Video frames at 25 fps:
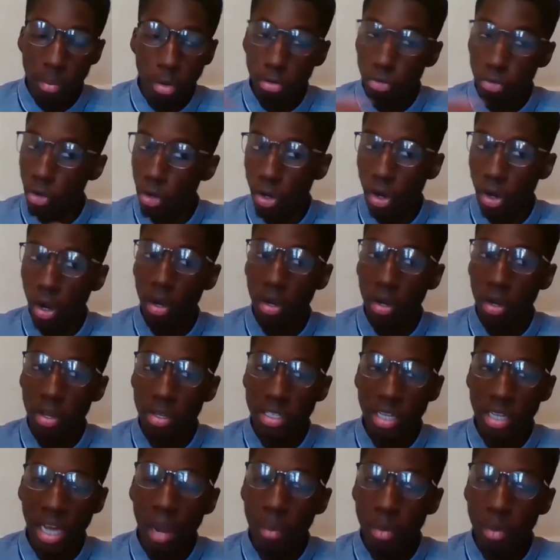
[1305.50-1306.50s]
but
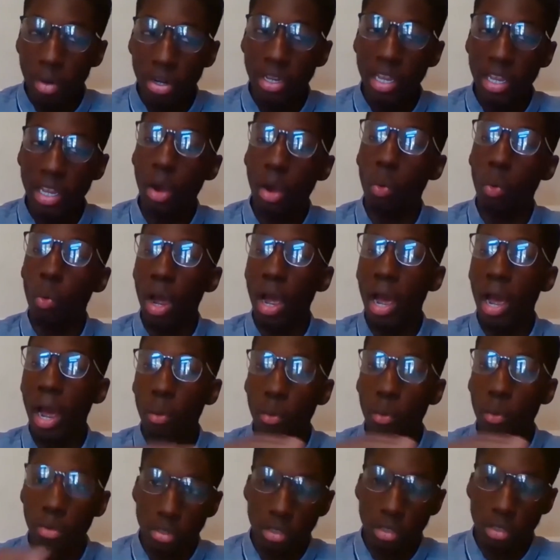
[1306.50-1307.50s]
regardless, I'm going to get where
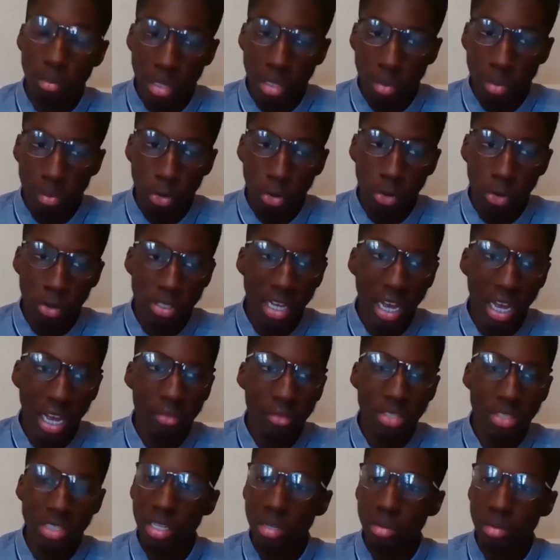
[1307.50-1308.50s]
I want to be because
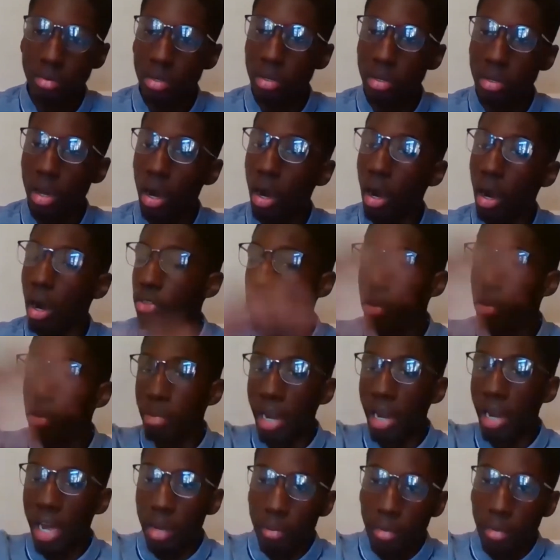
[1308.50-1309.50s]
I've seen other
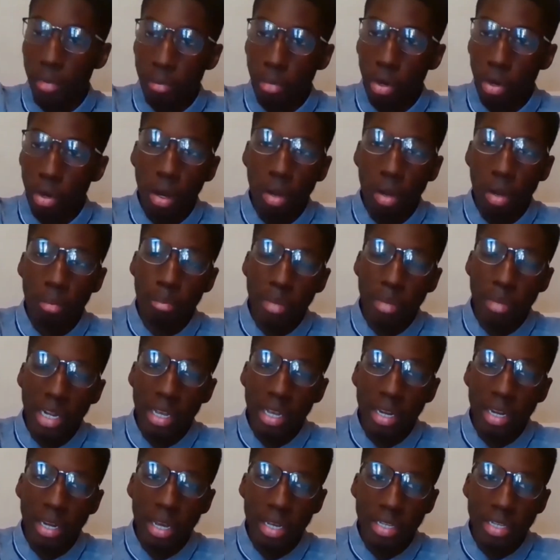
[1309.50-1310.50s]
black men become
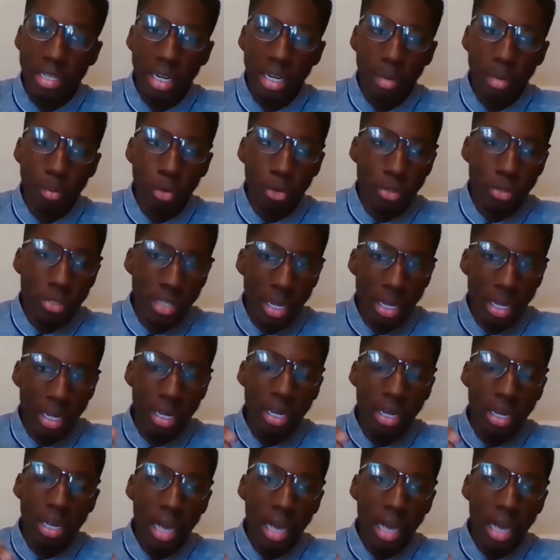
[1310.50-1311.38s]
billionaires. And I'm not saying